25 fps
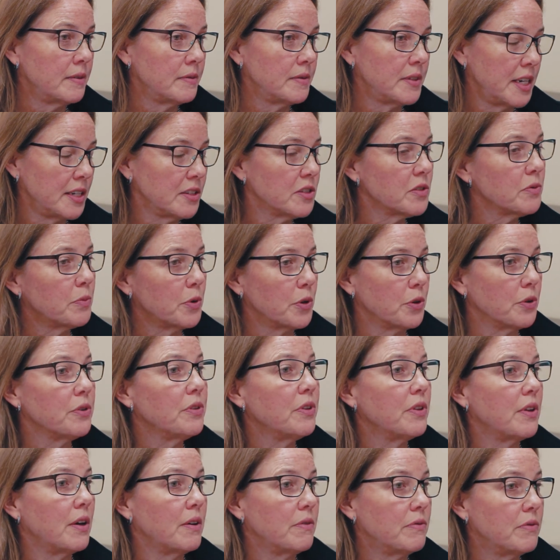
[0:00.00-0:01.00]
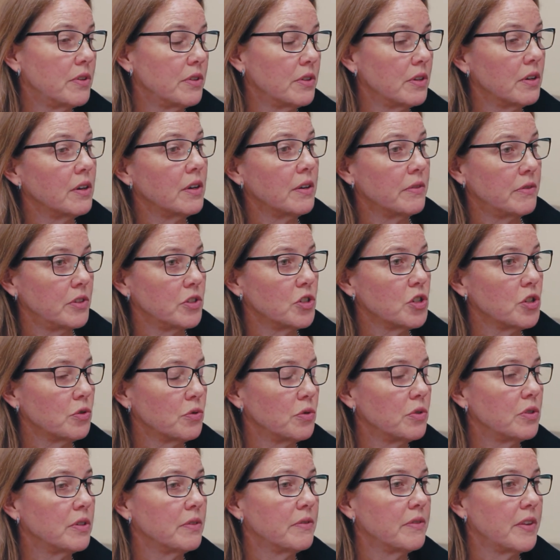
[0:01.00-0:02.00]
dates of birth of the
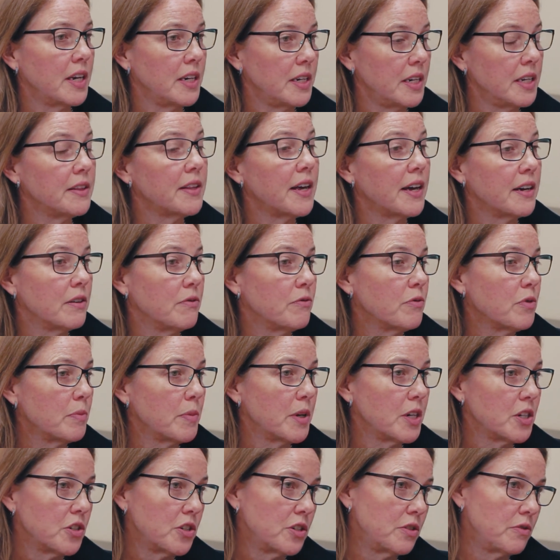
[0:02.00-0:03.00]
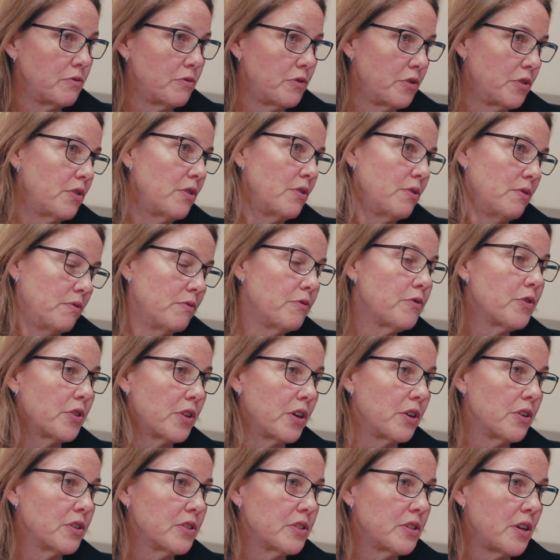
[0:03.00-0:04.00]
children if they need that information for
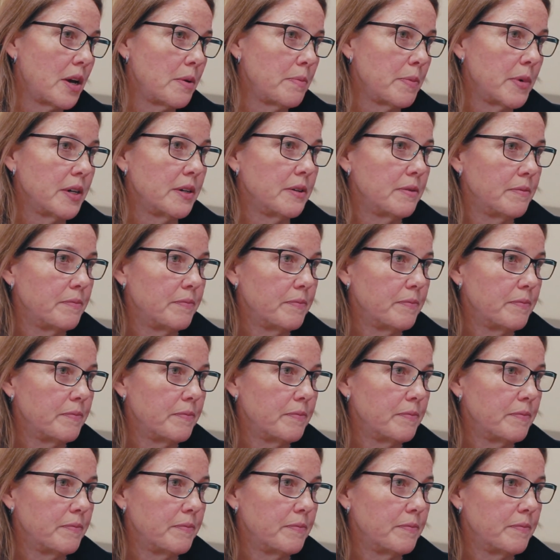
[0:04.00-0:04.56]
their assignment.